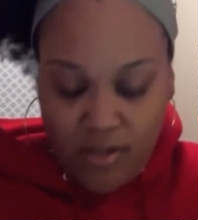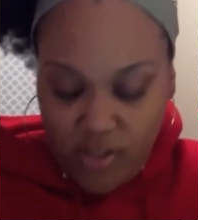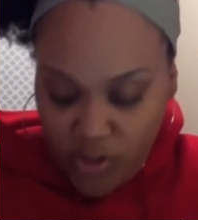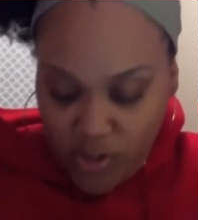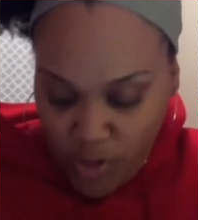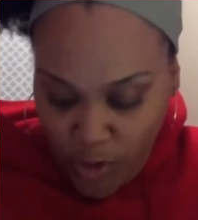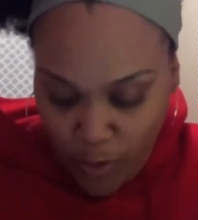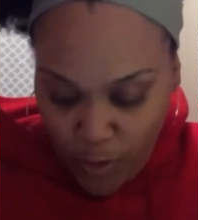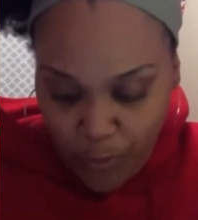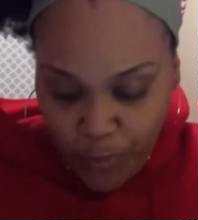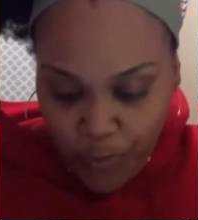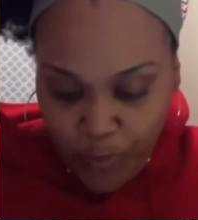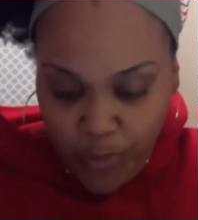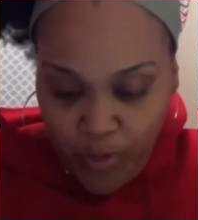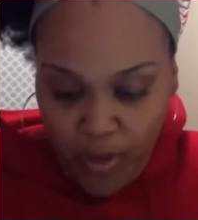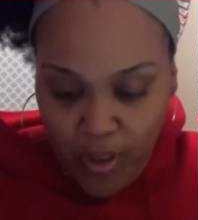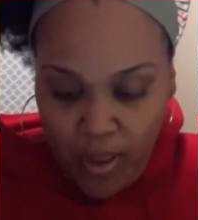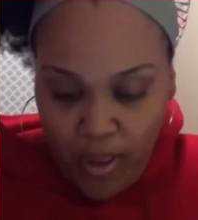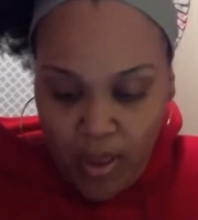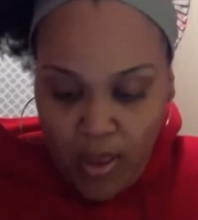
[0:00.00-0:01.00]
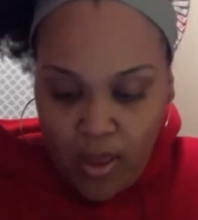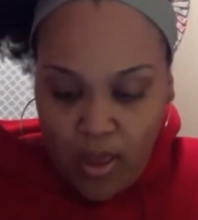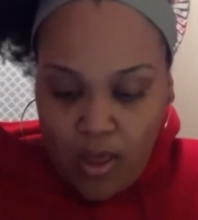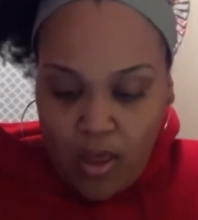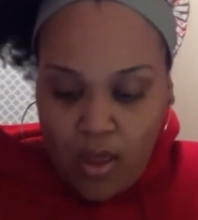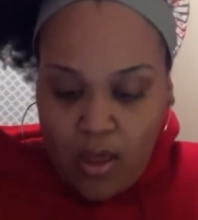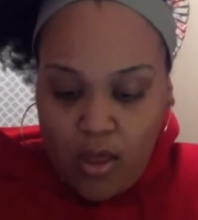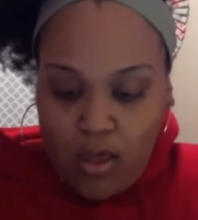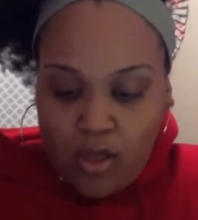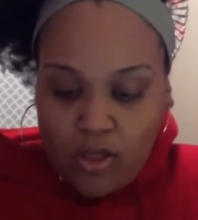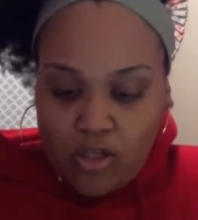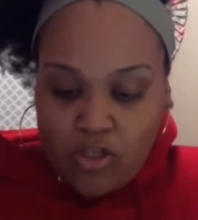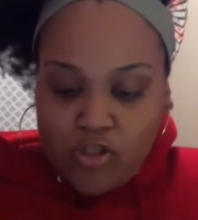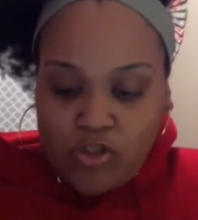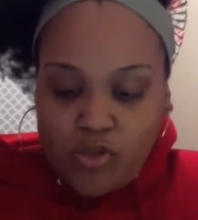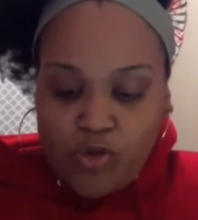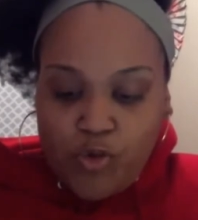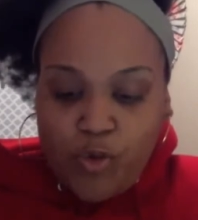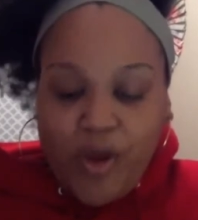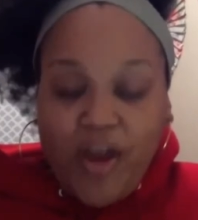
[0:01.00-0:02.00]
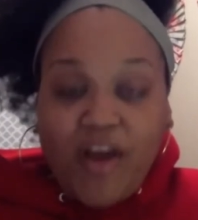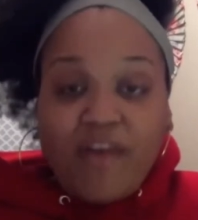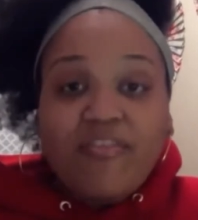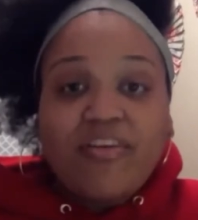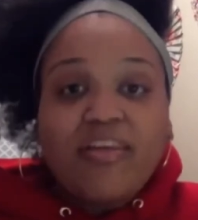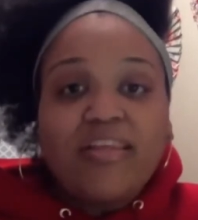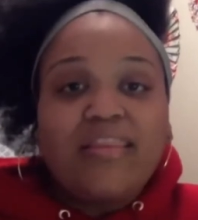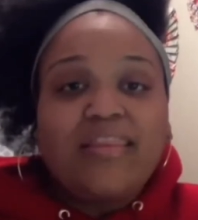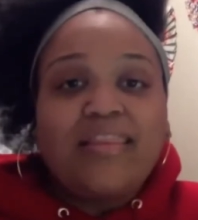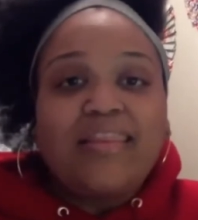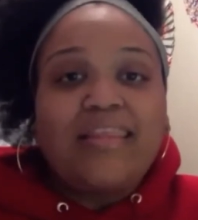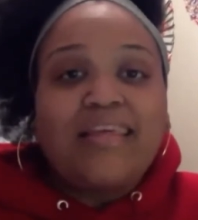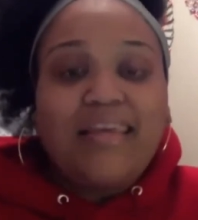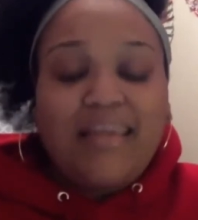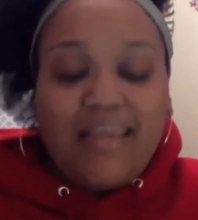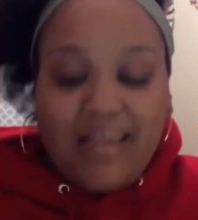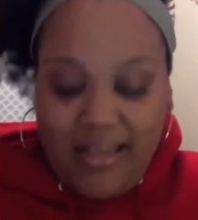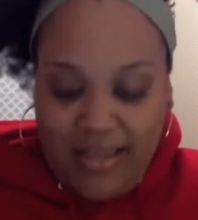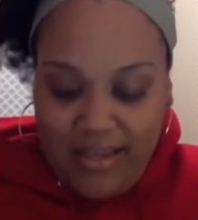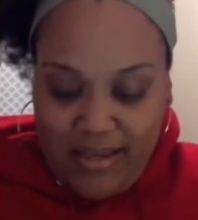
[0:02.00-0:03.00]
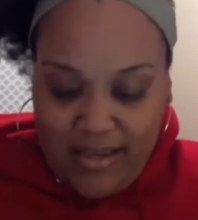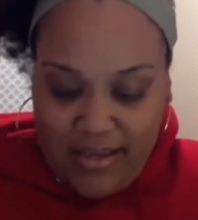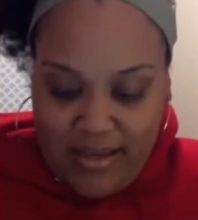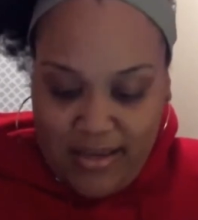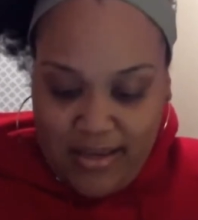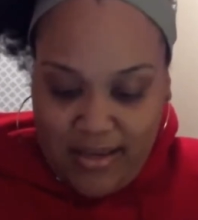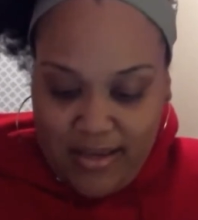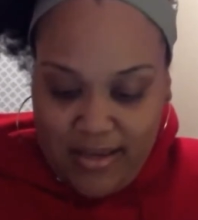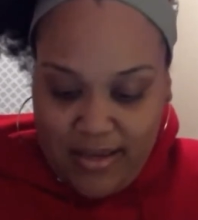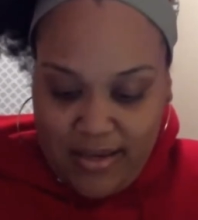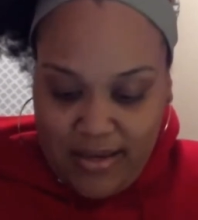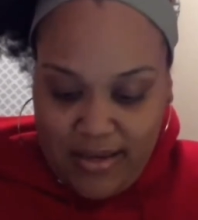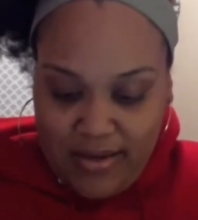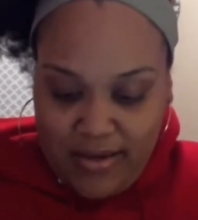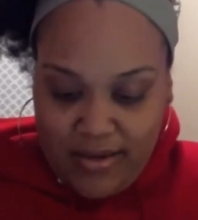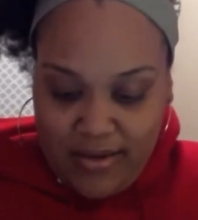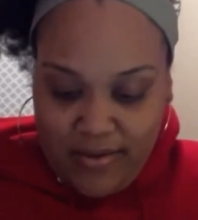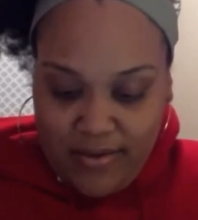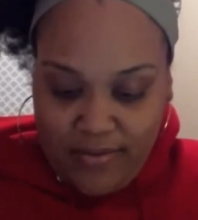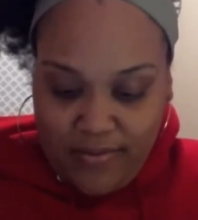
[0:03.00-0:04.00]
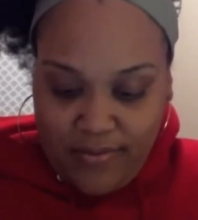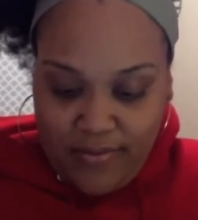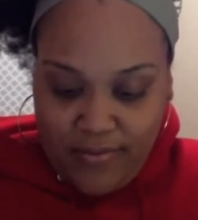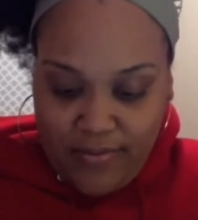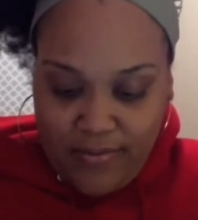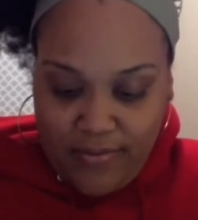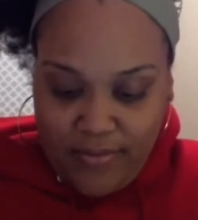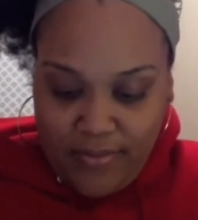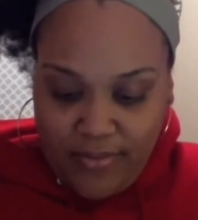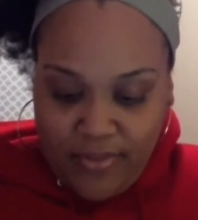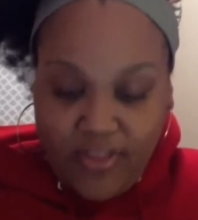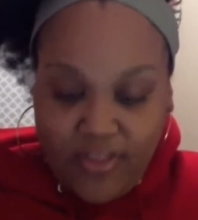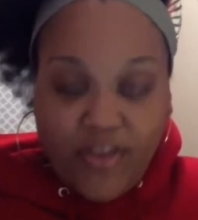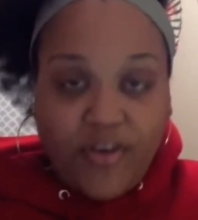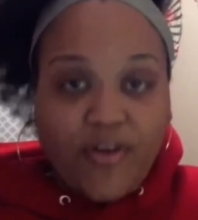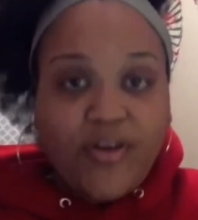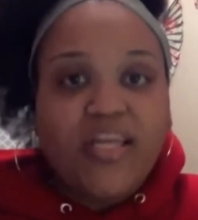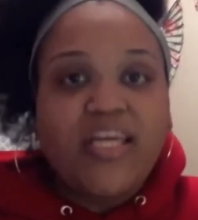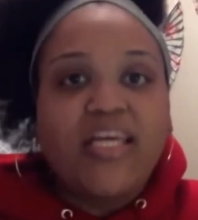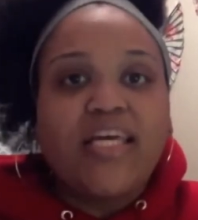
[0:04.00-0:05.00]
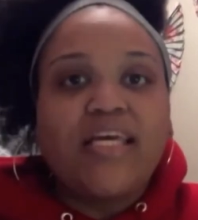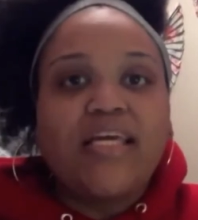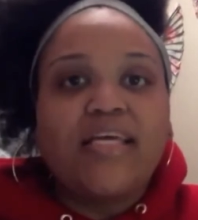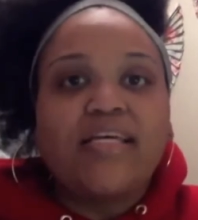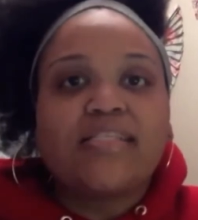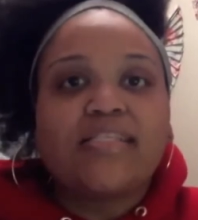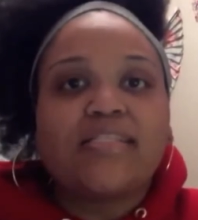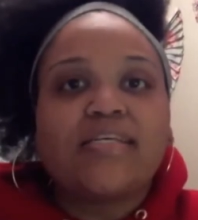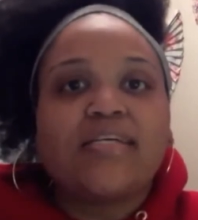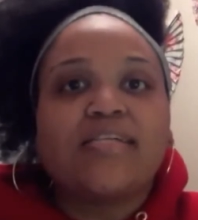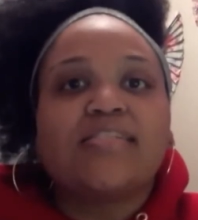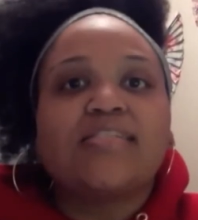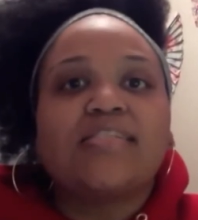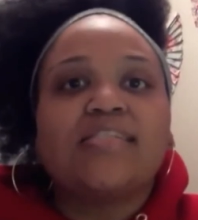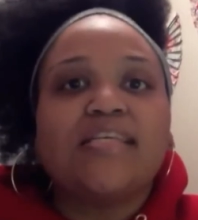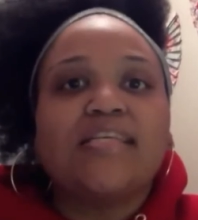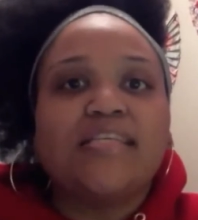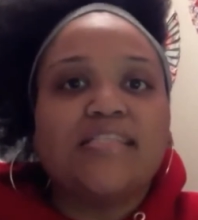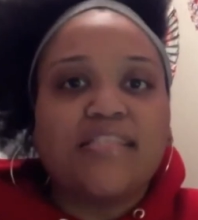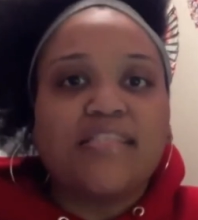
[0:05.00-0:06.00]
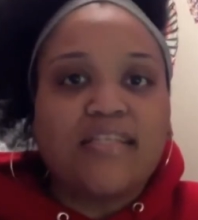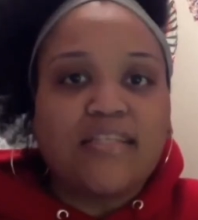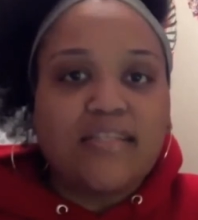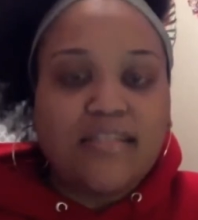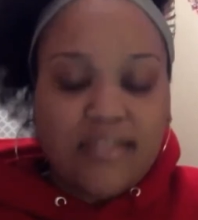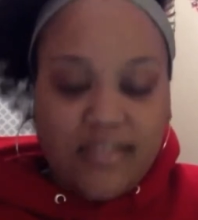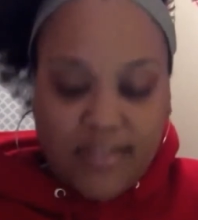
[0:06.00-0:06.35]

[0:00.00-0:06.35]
So, to everything there is a season.